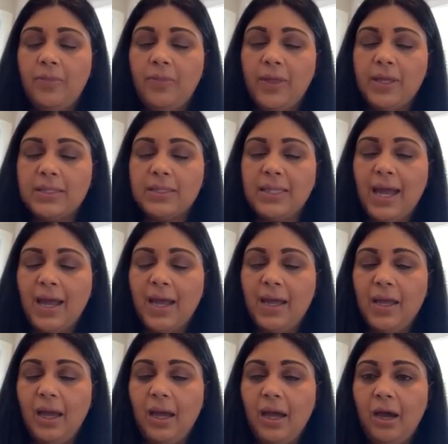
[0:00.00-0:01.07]
things
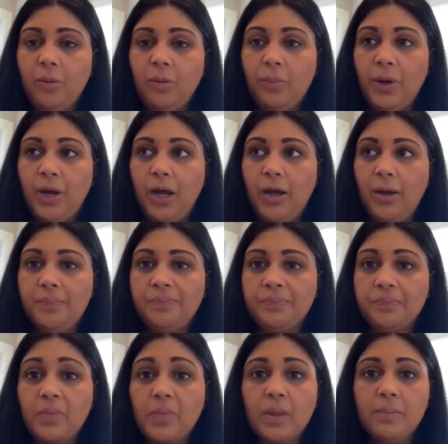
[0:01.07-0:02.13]
that help
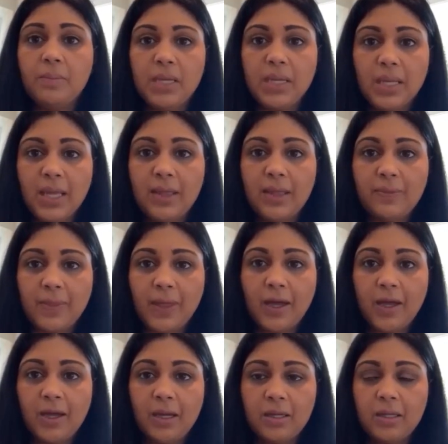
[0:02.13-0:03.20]
mediate
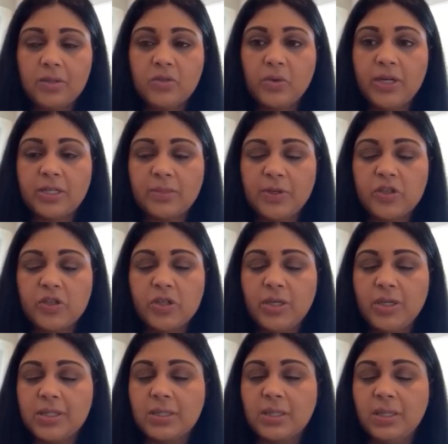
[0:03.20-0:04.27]
the
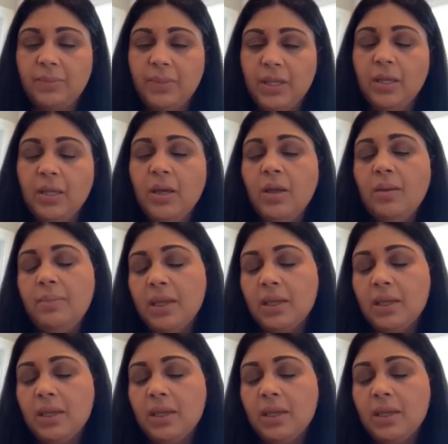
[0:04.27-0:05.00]
transmission is going to be